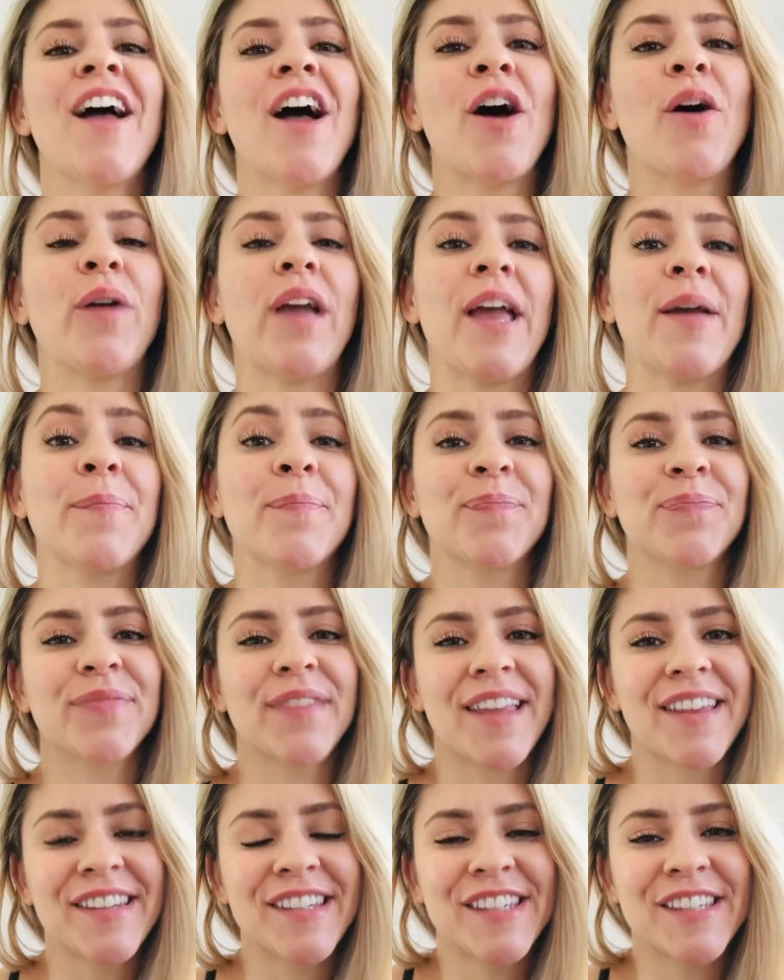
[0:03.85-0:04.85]
Okay,
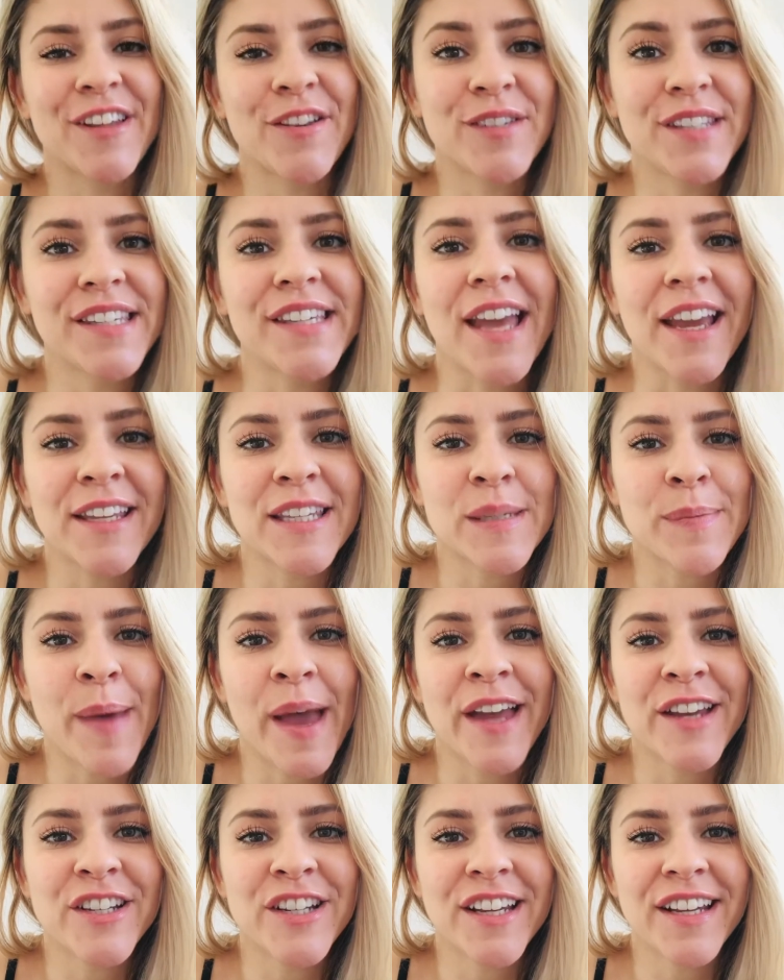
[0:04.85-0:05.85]
so sex
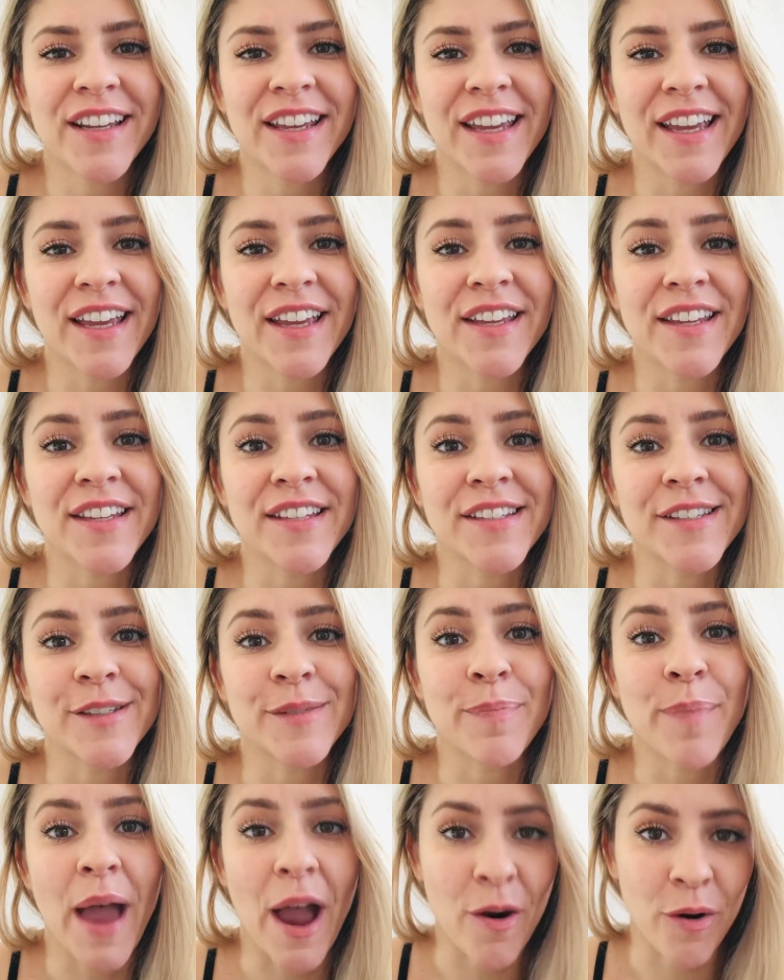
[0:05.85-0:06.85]
magic is
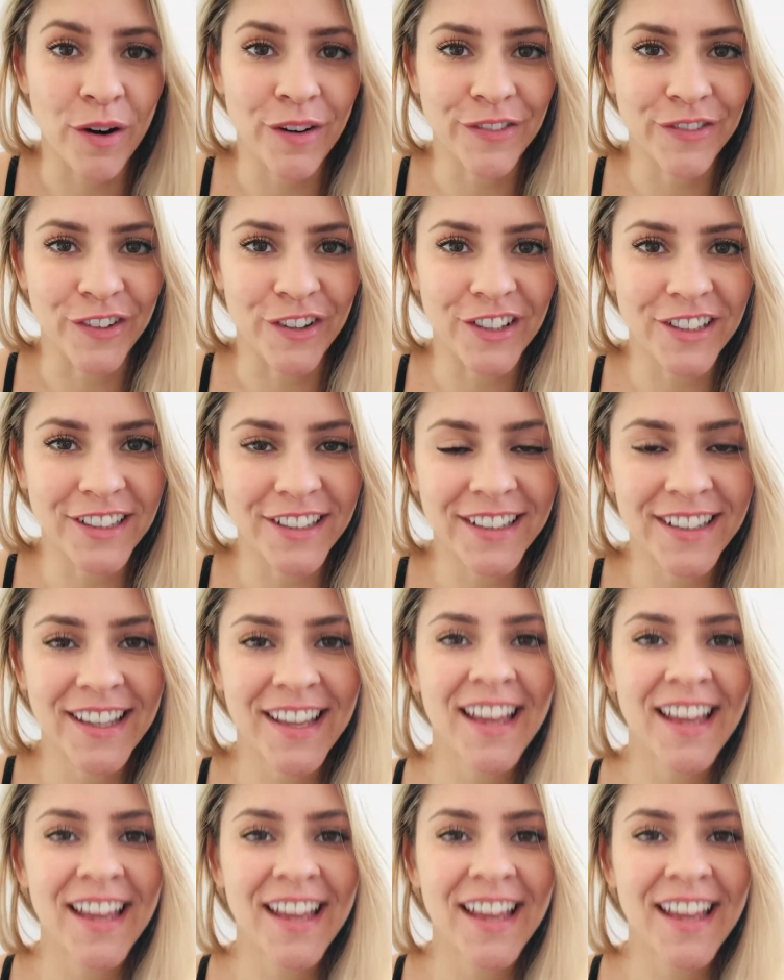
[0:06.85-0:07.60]
powerful.